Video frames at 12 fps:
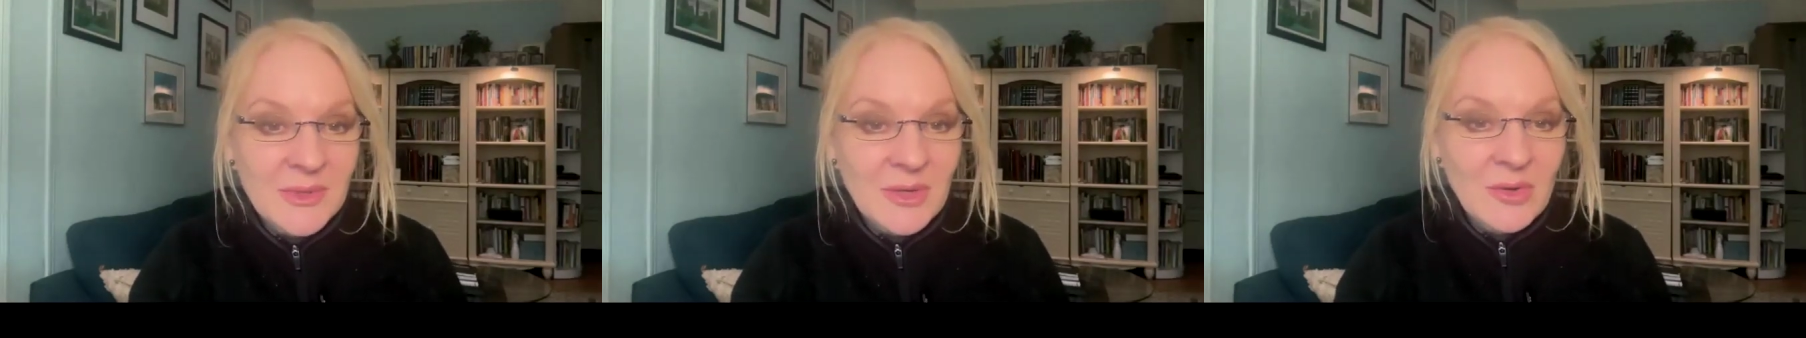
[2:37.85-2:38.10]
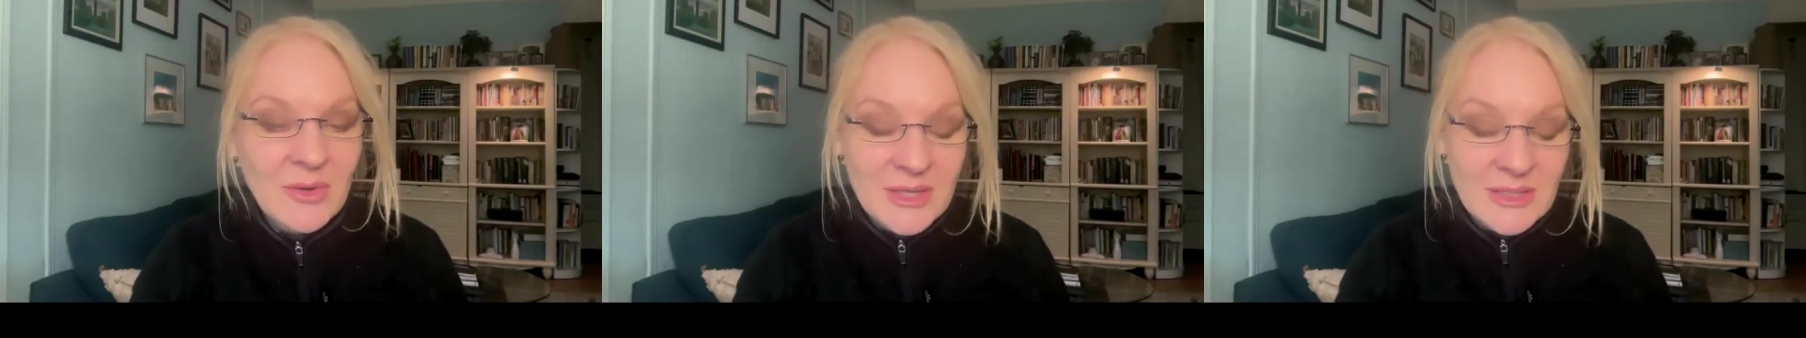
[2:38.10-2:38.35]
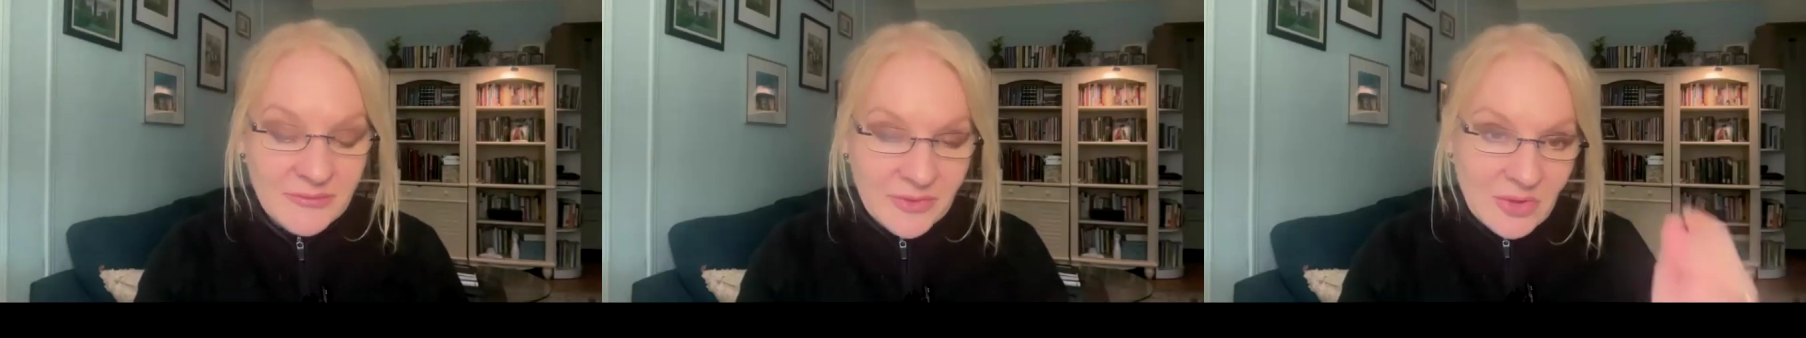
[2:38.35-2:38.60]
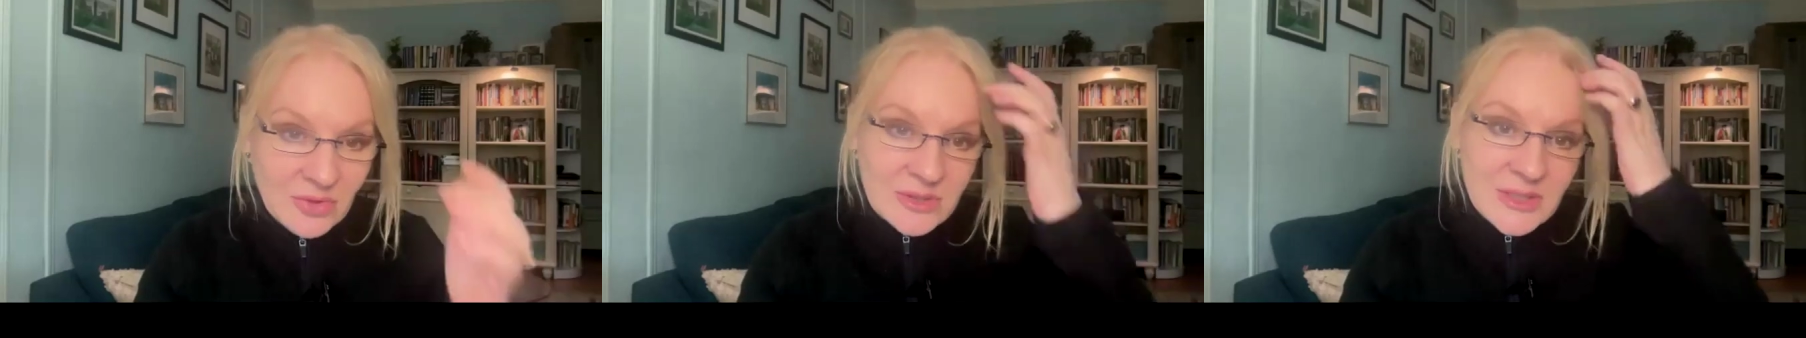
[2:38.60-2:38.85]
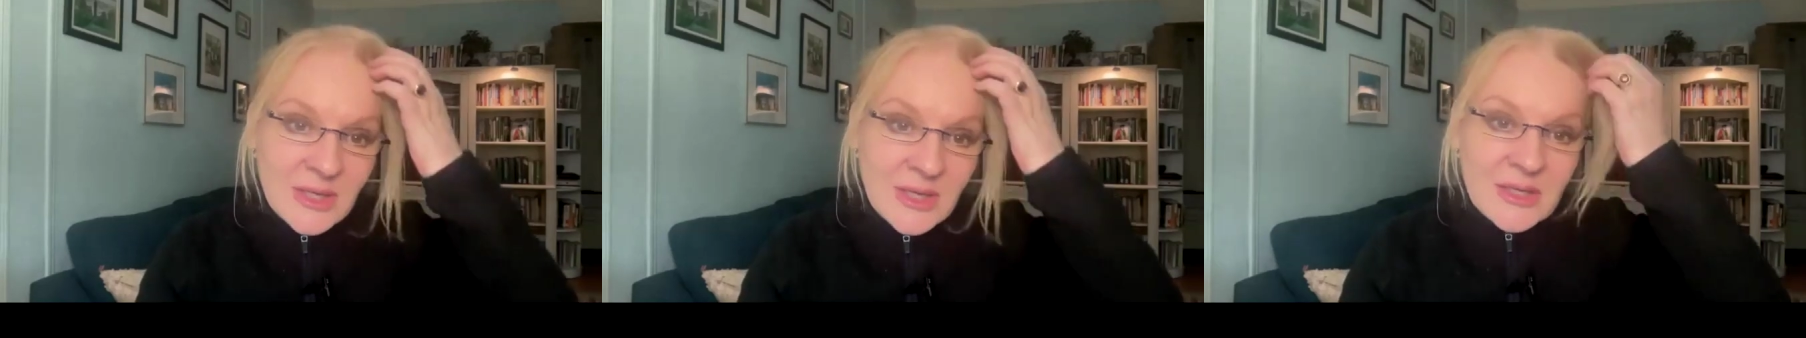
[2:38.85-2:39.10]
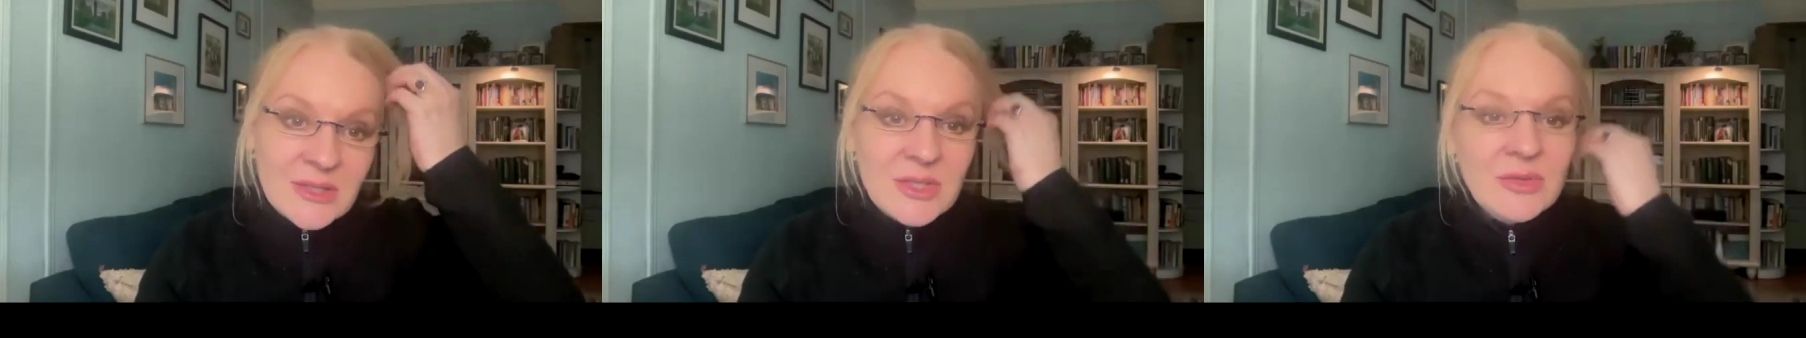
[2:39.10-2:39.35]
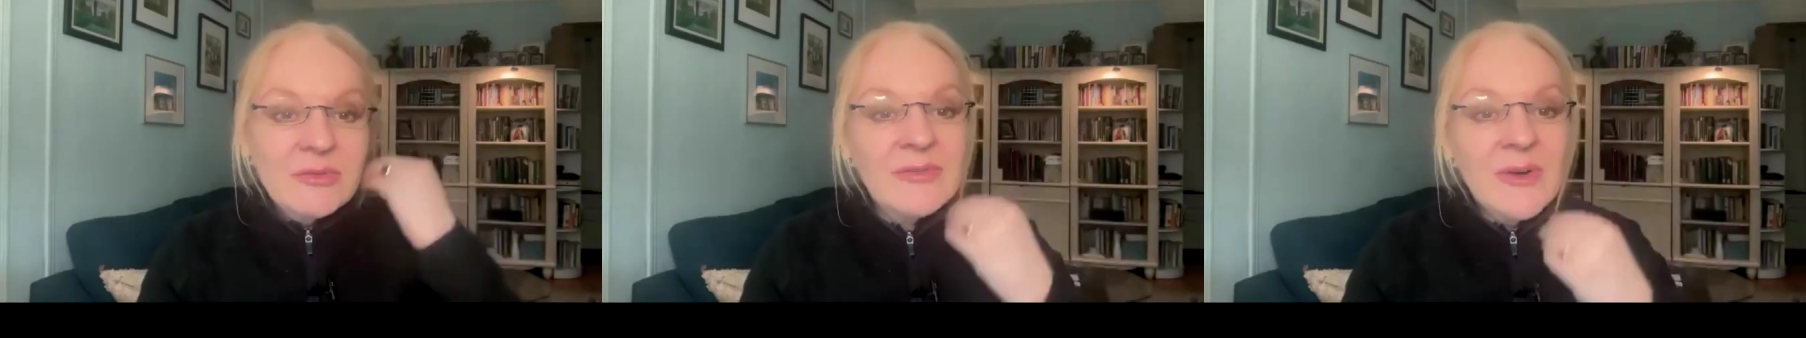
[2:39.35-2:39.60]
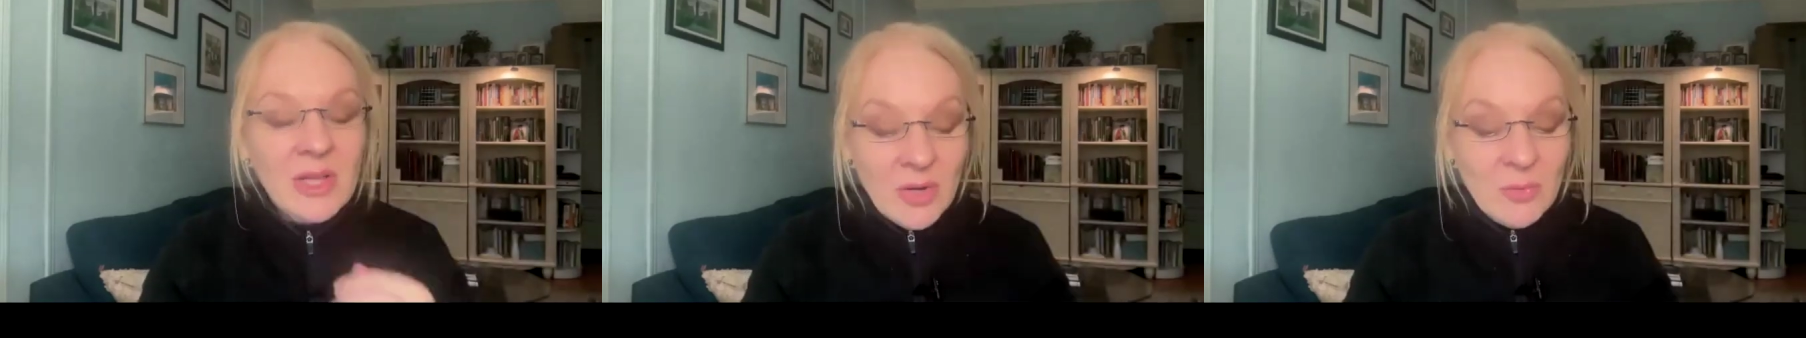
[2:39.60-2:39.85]
it can be quite difficult to
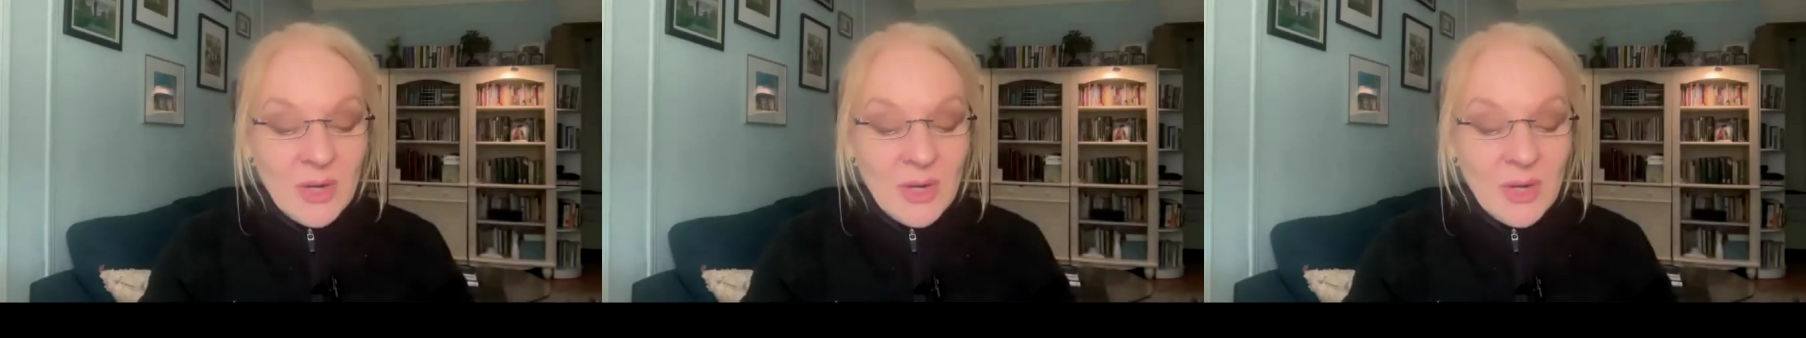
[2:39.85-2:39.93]
follow.